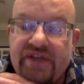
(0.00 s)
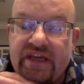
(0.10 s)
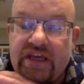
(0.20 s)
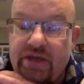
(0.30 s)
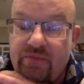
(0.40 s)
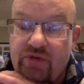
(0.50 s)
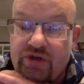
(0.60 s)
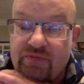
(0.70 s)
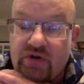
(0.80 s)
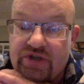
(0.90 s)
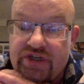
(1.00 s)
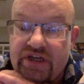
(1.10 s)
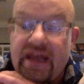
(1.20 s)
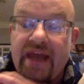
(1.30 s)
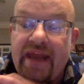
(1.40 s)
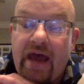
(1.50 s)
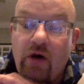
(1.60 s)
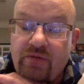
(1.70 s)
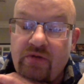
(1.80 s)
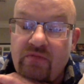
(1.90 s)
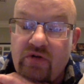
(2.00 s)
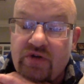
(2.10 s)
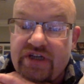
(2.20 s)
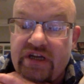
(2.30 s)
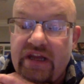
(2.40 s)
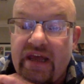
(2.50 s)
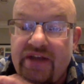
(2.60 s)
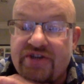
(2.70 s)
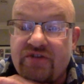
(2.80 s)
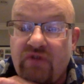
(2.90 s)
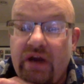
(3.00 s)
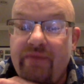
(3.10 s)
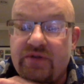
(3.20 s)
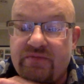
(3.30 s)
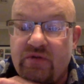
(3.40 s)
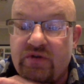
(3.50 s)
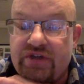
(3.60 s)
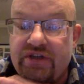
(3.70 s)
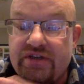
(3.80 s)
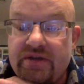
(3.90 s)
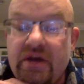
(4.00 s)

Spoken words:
like input motion and output motion and describe those motions.